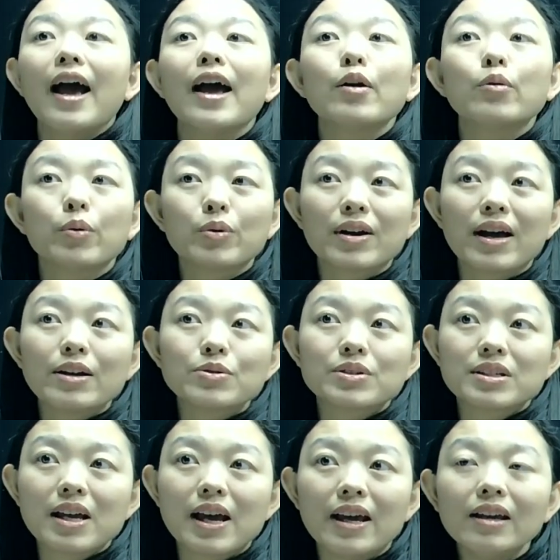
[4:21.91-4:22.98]
And we would like to
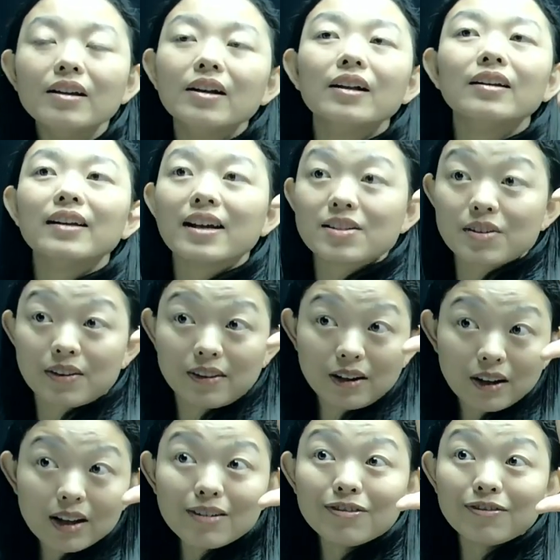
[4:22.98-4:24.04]
say that
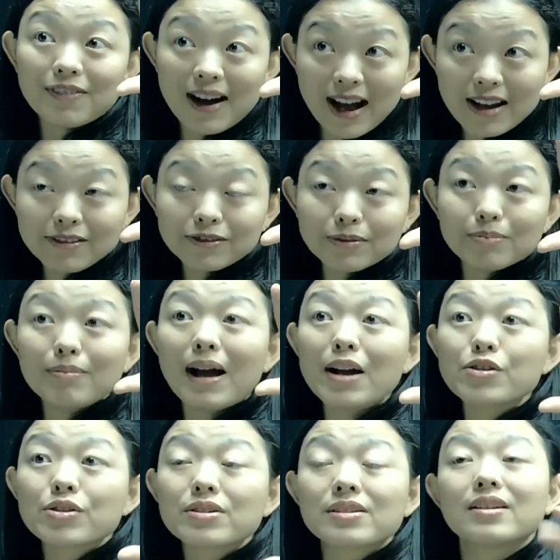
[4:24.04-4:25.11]
35
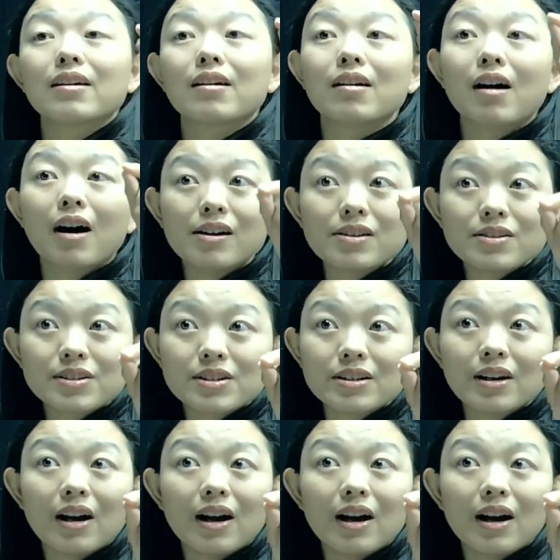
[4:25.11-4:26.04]
measures the cost